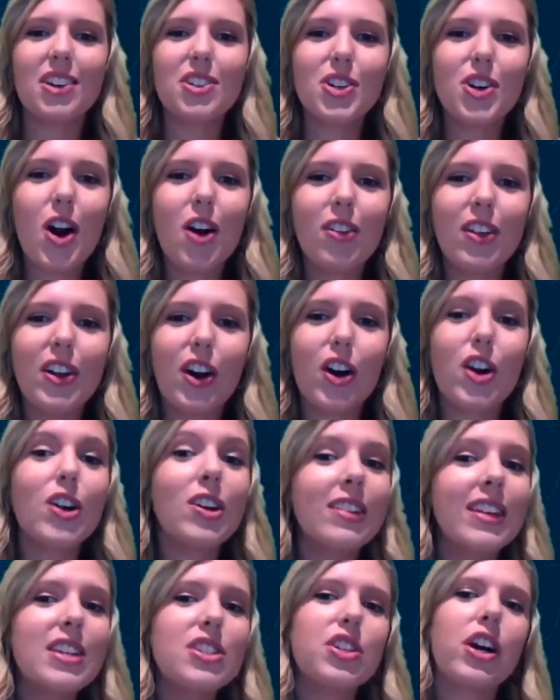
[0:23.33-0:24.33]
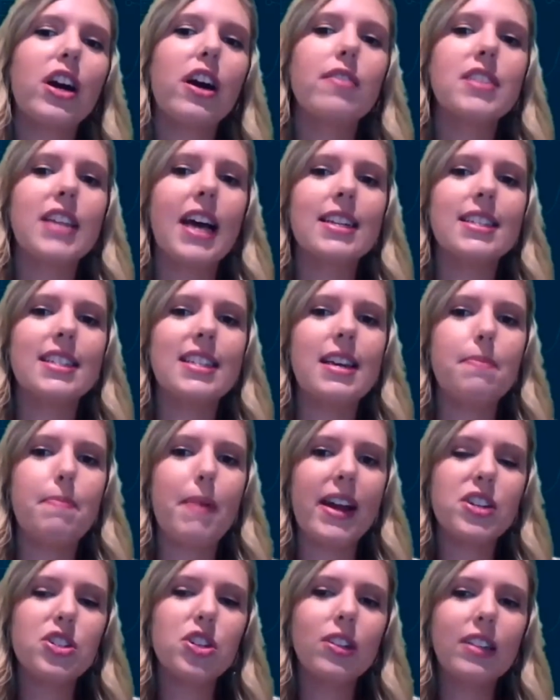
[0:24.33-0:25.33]
Dr. Carlin currently serves as the
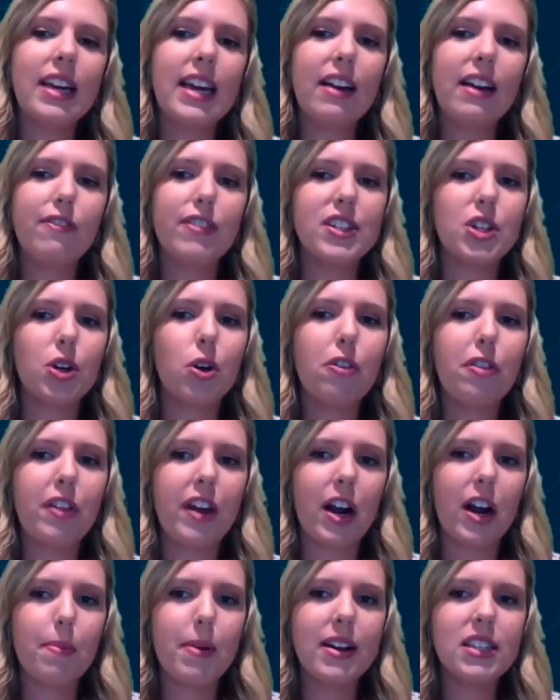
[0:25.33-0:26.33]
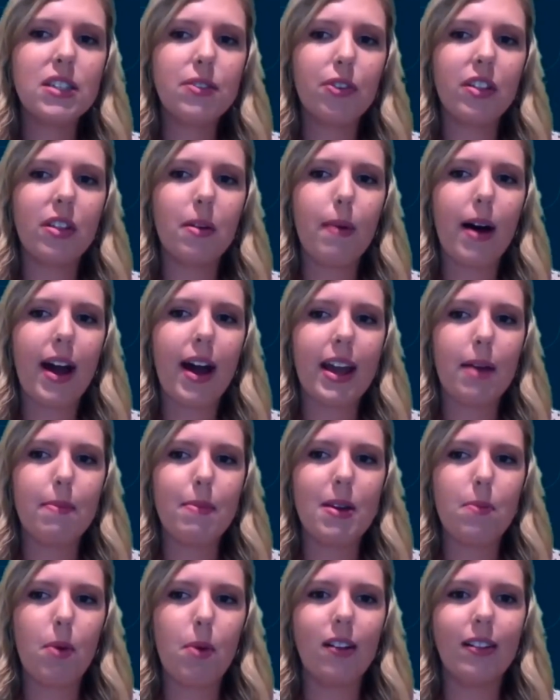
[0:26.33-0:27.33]
Major League Physical Therapist for the
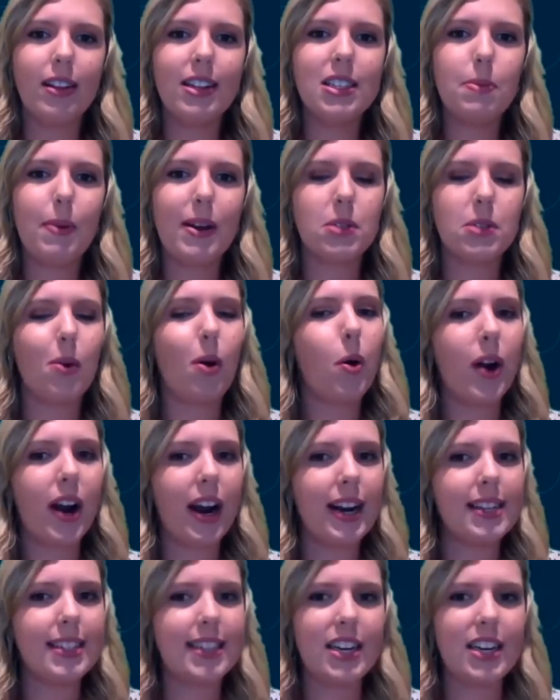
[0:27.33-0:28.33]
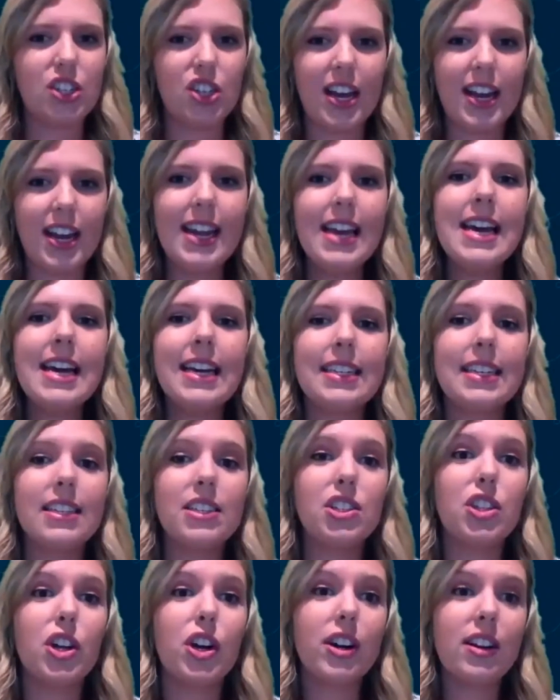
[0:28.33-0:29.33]
Miami Marlins Baseball Organization. It's
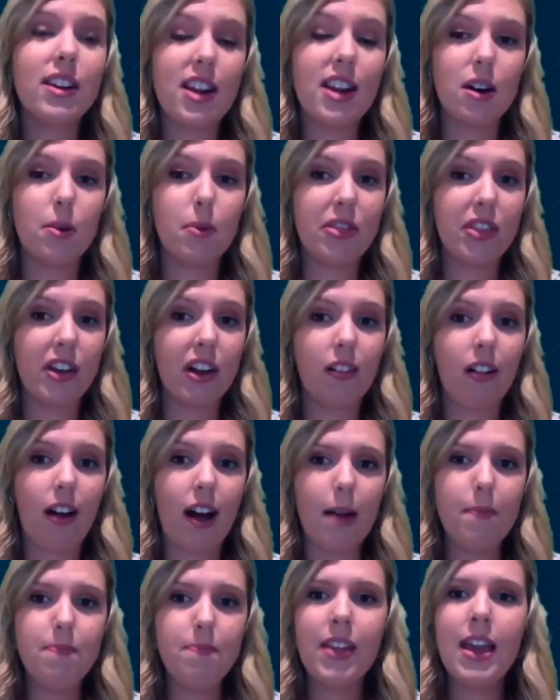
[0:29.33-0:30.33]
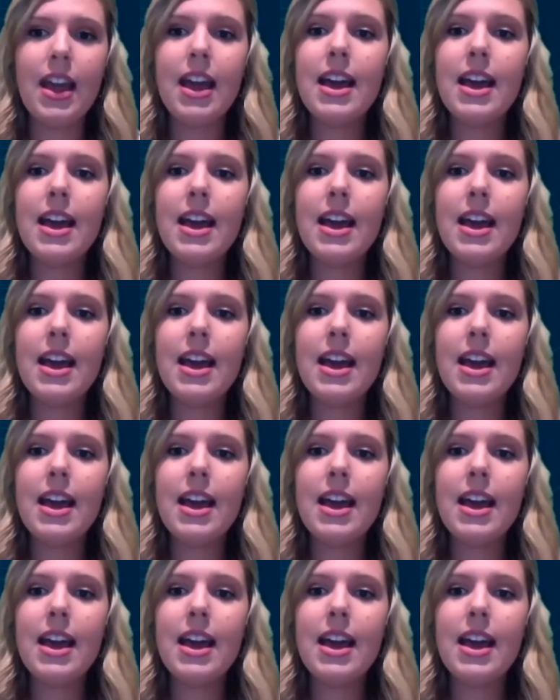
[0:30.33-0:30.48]
his third year with the club.